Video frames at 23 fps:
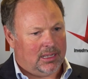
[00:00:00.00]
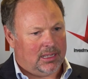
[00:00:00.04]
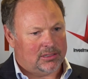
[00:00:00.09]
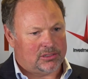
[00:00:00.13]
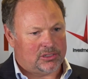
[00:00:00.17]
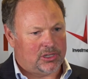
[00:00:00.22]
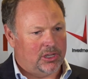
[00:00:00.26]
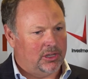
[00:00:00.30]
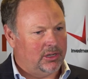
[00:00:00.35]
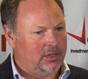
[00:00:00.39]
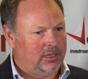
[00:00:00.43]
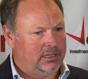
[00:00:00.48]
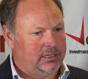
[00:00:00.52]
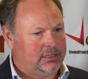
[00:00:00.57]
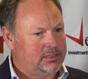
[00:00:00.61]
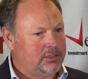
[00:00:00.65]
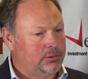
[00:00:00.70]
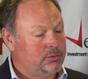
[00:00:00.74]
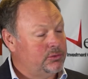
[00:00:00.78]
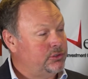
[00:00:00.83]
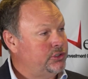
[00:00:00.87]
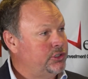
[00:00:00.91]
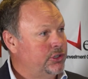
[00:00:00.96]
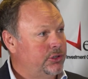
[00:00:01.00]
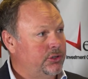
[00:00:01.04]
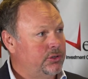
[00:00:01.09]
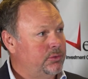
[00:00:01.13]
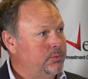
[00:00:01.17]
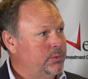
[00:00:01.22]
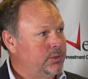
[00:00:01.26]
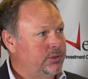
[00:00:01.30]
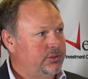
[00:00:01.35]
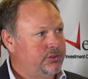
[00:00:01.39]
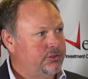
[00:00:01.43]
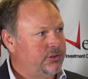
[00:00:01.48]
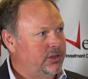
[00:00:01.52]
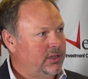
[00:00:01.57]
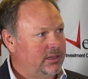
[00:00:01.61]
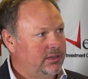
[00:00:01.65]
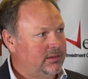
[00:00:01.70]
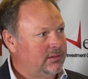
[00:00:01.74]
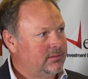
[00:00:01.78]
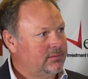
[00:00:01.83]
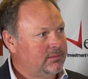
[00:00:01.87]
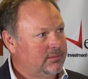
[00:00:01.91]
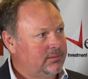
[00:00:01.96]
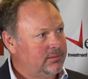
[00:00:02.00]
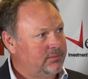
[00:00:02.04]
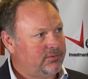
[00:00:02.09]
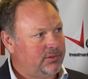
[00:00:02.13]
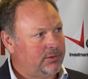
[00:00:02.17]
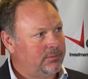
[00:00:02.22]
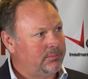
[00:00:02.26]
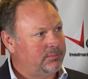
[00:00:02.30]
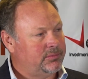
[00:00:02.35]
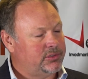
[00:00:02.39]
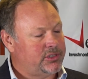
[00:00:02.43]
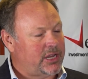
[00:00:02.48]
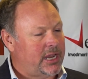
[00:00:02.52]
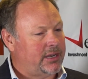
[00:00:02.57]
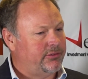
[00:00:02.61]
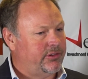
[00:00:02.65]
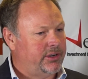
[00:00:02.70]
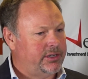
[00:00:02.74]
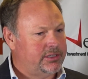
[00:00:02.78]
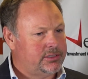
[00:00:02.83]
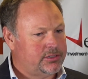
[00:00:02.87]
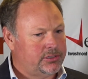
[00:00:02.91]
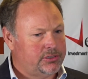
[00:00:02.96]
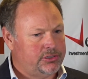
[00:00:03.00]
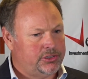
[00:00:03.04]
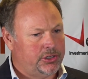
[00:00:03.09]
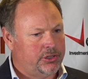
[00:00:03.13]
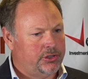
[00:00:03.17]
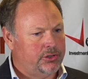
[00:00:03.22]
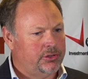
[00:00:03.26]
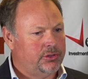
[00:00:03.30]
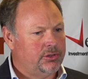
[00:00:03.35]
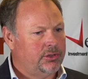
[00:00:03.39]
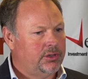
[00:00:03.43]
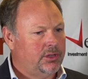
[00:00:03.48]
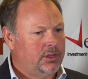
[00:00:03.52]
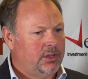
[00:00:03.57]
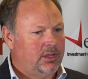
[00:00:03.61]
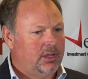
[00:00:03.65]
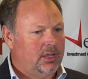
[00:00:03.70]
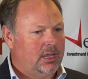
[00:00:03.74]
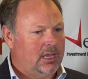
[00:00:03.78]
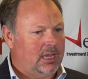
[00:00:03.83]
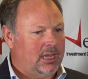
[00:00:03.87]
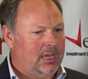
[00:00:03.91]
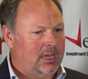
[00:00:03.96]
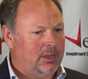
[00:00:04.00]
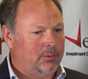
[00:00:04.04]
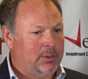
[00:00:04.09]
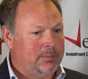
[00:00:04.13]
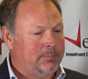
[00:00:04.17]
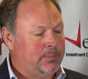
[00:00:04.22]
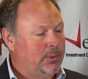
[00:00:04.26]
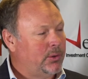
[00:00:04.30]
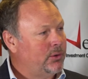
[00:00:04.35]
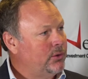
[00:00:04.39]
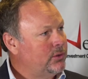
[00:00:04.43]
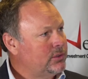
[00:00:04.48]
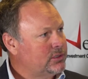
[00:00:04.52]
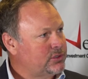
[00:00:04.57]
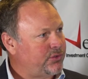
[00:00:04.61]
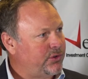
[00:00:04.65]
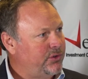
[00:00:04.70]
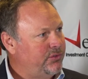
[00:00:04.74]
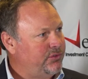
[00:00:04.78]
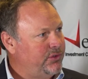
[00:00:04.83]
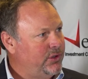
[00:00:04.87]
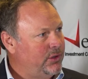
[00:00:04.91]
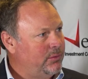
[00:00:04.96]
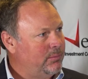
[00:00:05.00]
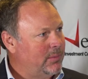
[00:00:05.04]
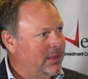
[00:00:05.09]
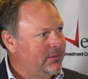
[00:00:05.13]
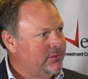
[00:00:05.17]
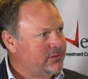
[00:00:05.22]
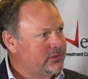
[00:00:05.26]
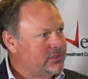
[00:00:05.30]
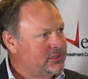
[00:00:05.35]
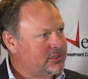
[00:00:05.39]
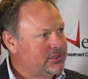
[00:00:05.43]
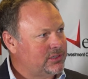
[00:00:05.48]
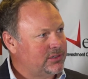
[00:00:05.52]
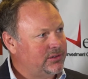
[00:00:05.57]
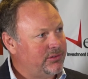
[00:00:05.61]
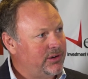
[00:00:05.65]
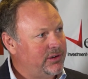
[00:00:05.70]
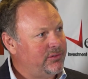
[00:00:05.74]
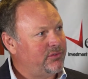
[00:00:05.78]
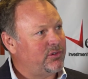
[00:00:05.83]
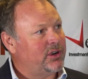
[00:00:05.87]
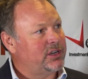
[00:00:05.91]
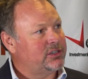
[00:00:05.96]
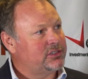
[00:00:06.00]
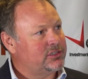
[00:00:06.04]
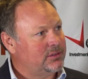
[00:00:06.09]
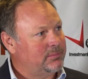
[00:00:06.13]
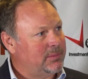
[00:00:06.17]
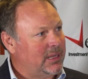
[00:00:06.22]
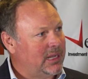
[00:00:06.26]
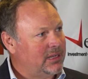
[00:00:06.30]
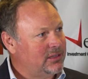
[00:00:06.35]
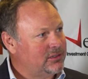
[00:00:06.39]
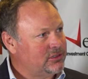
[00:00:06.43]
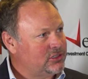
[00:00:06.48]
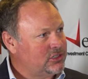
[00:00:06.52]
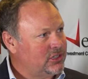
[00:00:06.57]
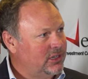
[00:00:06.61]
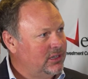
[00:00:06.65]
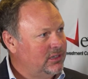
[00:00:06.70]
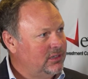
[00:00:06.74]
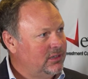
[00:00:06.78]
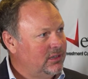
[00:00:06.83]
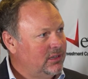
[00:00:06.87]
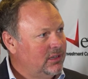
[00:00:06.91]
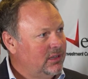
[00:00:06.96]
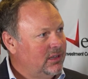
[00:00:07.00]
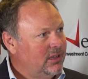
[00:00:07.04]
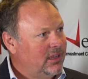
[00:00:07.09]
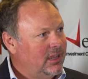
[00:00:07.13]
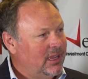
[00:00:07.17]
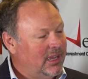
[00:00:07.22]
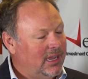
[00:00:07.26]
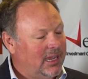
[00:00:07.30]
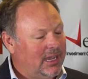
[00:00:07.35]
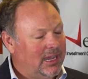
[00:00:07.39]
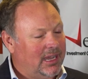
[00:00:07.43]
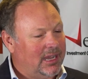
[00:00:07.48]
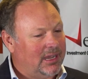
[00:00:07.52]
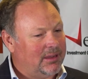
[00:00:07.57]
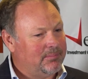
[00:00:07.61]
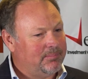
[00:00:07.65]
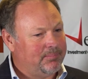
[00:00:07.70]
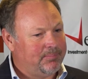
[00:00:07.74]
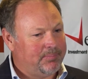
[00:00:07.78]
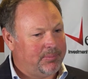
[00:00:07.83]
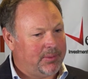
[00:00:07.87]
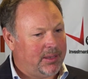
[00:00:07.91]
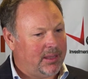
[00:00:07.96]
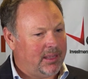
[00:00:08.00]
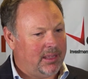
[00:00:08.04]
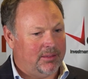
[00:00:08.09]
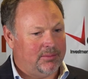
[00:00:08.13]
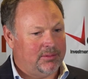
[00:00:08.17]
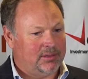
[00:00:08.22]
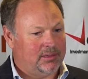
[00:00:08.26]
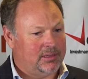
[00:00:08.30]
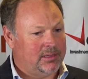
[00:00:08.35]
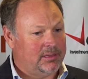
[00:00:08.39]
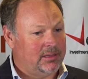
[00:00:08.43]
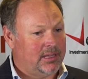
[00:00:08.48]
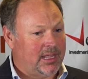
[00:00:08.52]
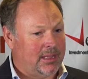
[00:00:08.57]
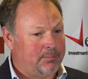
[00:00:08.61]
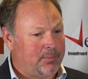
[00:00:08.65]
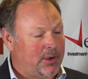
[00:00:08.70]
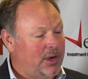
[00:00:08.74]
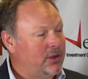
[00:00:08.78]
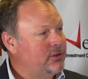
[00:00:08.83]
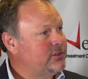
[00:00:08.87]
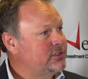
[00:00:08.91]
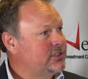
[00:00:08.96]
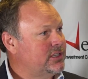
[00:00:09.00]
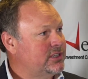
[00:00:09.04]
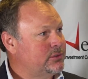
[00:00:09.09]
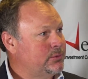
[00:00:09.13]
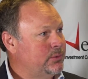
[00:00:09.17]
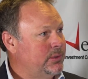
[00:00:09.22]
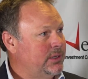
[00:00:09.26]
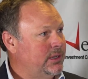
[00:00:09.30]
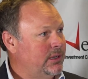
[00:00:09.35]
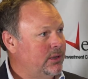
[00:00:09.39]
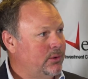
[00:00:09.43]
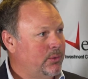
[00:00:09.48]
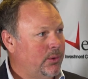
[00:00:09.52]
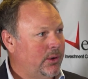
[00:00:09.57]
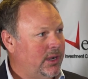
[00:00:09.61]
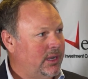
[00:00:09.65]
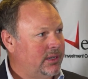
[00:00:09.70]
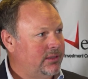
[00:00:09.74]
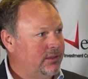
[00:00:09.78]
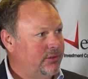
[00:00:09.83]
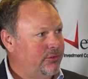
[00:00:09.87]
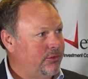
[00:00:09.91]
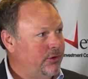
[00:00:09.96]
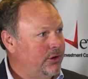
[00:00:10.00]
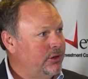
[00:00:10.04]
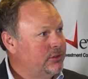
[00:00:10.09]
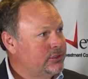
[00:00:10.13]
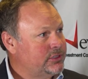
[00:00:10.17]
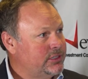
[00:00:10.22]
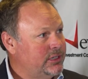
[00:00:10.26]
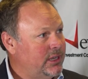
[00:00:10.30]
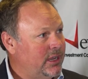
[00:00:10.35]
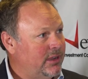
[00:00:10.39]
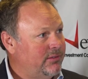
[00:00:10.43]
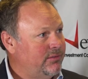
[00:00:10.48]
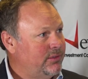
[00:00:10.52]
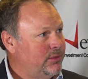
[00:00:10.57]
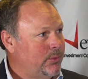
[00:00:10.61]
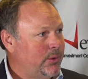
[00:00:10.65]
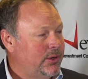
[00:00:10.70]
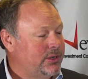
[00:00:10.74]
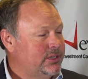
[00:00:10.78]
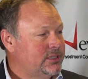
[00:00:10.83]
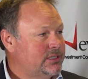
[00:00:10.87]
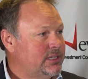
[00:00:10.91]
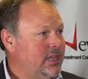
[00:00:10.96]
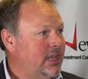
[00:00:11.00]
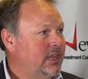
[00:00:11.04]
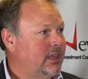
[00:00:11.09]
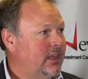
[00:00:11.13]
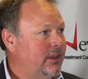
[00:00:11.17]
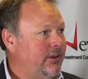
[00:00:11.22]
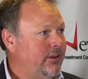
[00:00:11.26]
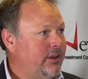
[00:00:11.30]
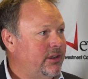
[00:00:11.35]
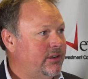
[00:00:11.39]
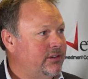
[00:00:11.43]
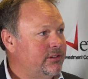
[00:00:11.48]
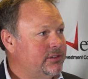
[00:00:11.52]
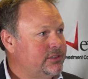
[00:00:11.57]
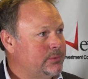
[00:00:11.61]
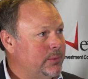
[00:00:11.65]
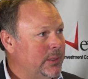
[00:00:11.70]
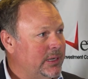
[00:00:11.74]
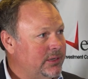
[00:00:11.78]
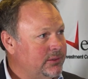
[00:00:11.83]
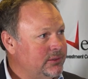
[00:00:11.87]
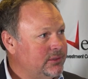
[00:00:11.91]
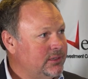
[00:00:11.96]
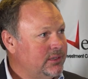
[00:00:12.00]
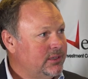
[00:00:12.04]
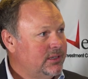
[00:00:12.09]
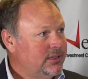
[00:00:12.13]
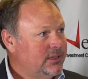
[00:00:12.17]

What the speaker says: certainly till June, we were drilling from January to June. We paused for a few months to refresh the balance sheet. And in that process we acquired the royalty over the Wagga Tank area as well.